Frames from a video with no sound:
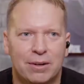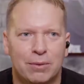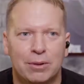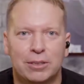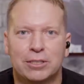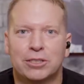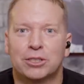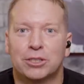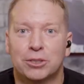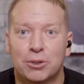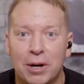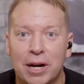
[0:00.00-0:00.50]
which
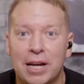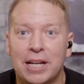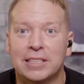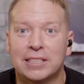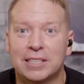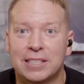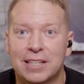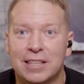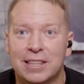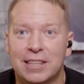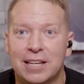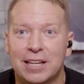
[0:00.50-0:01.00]
is crazy
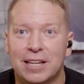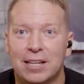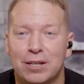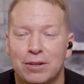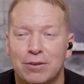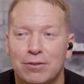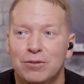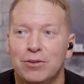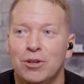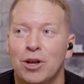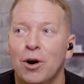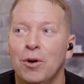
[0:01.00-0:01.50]
to think
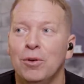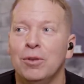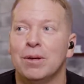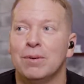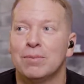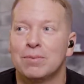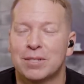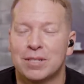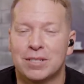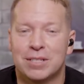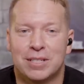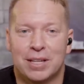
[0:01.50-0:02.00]
you've known them
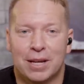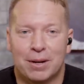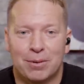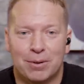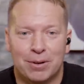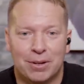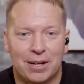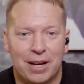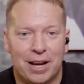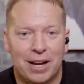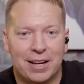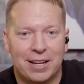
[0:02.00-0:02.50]
since they
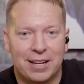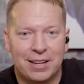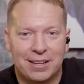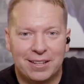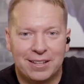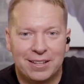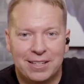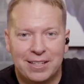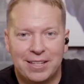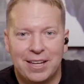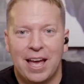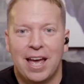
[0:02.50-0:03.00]
were like
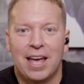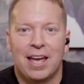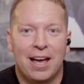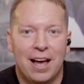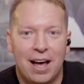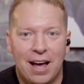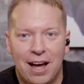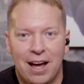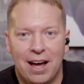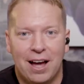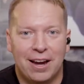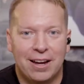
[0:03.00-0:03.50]
yay
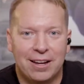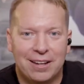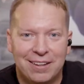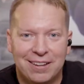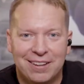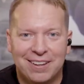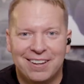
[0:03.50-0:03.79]
high.